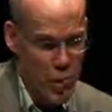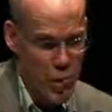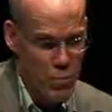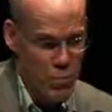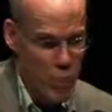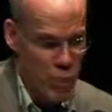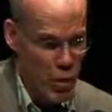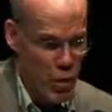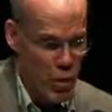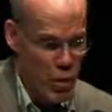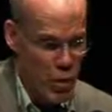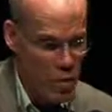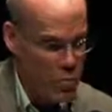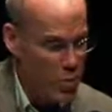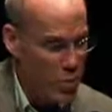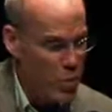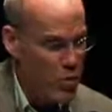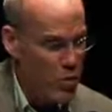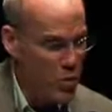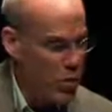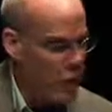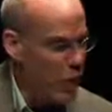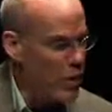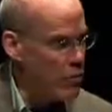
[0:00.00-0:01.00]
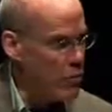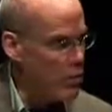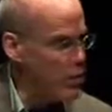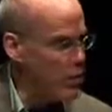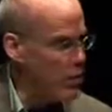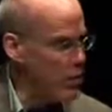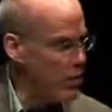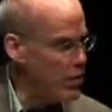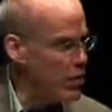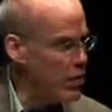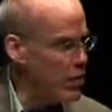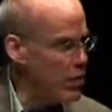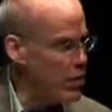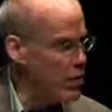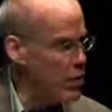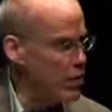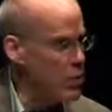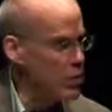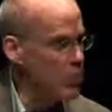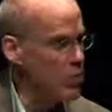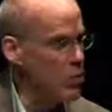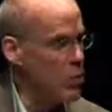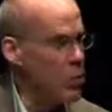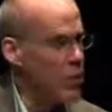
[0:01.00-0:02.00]
My friend Margaret Atwood, I think,
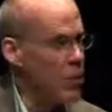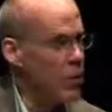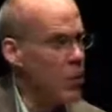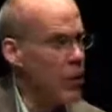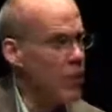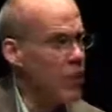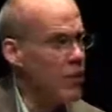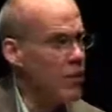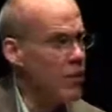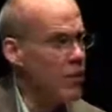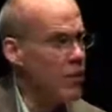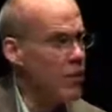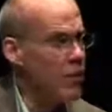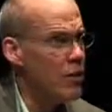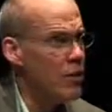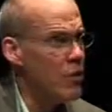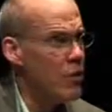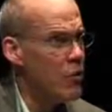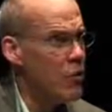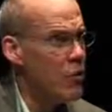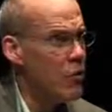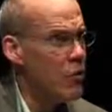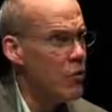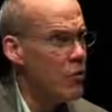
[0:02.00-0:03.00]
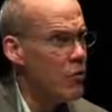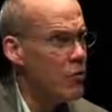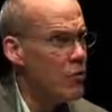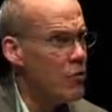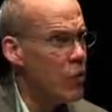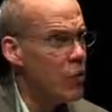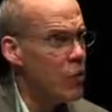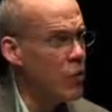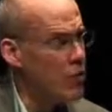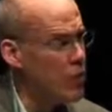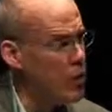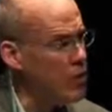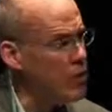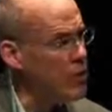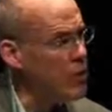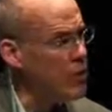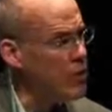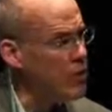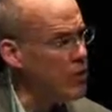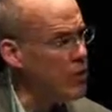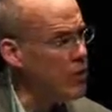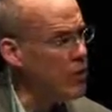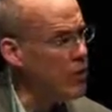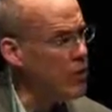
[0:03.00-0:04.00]
is really on the forefront
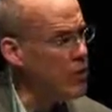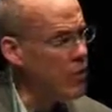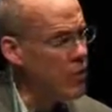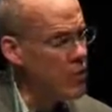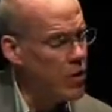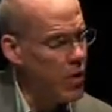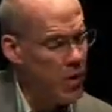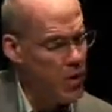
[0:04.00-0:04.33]
of